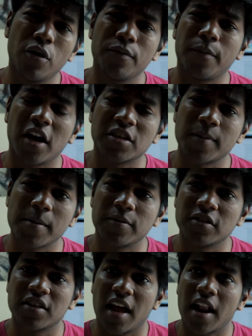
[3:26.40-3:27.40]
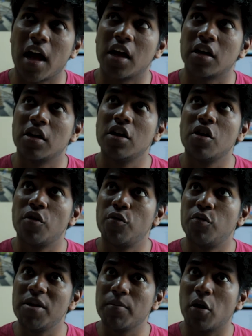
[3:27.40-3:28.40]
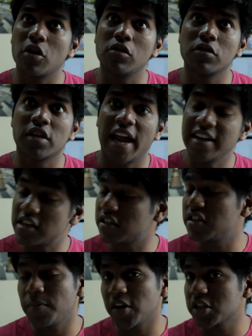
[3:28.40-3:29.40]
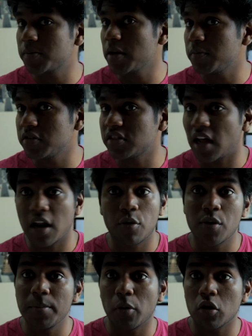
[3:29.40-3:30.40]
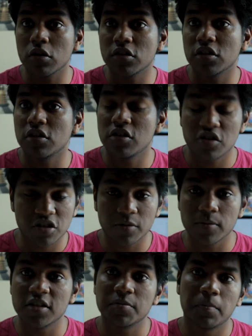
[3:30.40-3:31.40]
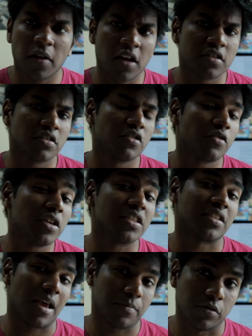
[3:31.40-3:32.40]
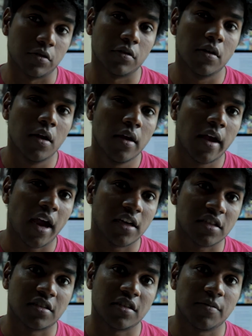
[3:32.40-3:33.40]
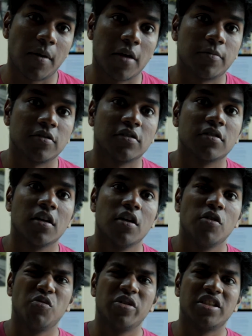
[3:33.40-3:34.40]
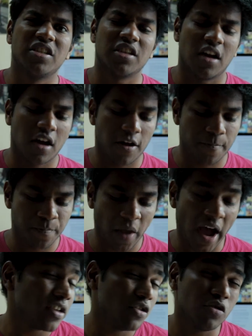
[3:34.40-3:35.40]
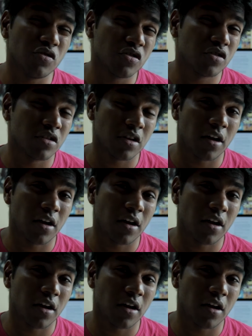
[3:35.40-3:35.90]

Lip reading: past papers that are remodeled, HSC past papers that are remodeled to the new syllabus, plus 3 sample HSC papers, which I used